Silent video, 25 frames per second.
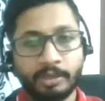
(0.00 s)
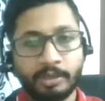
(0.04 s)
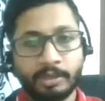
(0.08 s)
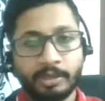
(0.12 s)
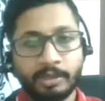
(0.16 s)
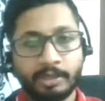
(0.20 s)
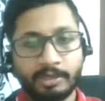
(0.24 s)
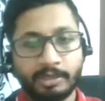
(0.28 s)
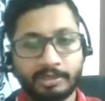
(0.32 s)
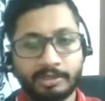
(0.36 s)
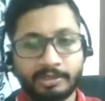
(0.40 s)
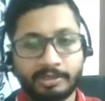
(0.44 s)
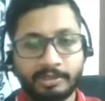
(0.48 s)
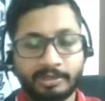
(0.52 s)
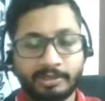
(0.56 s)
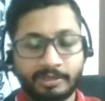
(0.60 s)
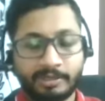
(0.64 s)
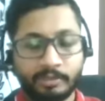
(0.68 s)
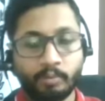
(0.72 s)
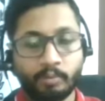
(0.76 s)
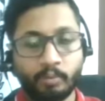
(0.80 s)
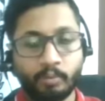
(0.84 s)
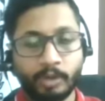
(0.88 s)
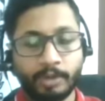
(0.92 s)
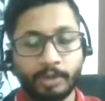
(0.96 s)
is
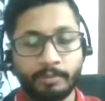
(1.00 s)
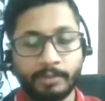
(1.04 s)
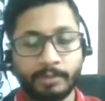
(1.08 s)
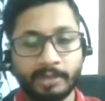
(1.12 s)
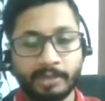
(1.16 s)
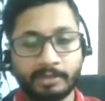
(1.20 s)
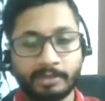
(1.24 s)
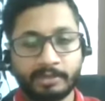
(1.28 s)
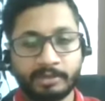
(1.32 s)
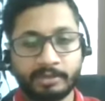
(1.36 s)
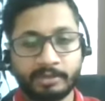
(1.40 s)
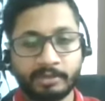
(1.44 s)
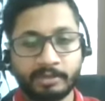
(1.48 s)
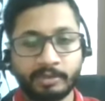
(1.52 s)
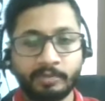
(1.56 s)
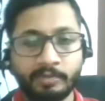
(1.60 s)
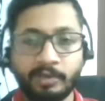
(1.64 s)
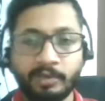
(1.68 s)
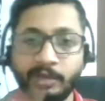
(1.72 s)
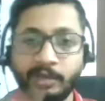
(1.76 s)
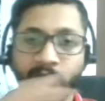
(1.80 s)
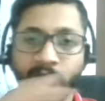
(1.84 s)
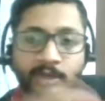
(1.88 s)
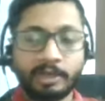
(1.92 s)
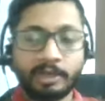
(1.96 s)
one master
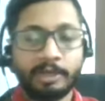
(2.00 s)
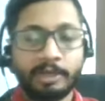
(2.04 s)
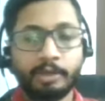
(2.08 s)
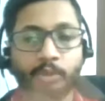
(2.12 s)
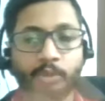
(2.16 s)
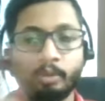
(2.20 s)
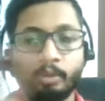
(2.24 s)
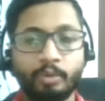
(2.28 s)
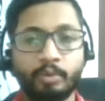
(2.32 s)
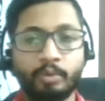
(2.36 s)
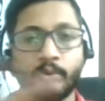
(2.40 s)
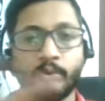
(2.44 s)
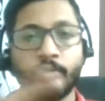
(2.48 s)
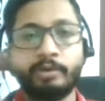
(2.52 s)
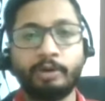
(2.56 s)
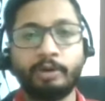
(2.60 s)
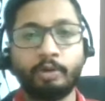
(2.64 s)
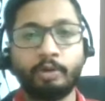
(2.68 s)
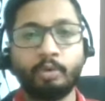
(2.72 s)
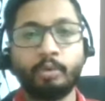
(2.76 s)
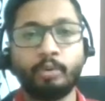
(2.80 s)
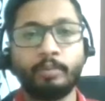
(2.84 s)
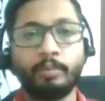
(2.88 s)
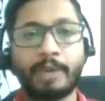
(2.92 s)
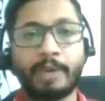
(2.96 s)
server. You will
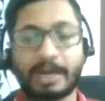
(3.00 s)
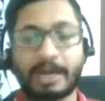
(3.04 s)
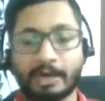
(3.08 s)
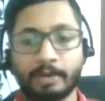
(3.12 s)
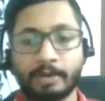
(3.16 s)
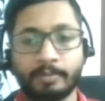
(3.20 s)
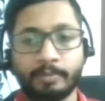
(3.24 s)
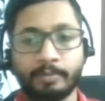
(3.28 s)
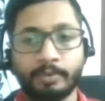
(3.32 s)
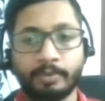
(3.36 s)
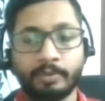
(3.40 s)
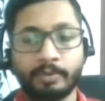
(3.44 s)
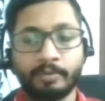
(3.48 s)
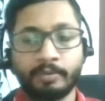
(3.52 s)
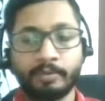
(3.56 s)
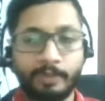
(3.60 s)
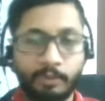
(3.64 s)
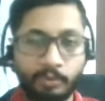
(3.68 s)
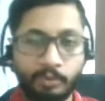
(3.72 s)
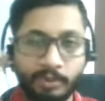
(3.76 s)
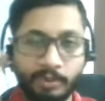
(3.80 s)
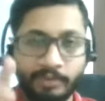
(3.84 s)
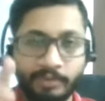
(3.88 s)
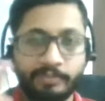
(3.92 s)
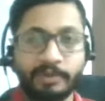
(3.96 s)
do backup
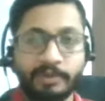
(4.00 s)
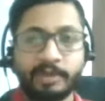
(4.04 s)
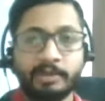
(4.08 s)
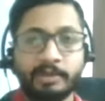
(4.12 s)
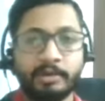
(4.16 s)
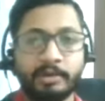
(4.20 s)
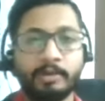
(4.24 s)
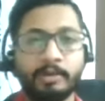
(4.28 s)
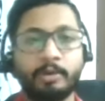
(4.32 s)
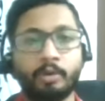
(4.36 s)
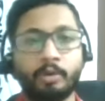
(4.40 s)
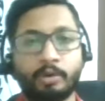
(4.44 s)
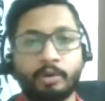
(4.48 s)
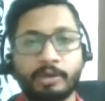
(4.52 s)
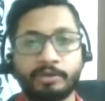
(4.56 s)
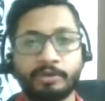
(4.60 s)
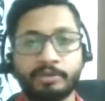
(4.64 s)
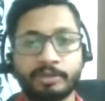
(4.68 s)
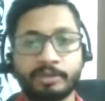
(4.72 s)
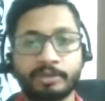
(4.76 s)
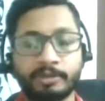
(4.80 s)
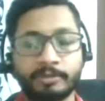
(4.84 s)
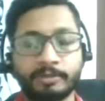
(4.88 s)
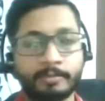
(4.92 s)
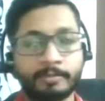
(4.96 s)
between different
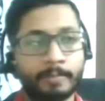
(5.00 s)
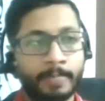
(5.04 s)
locations.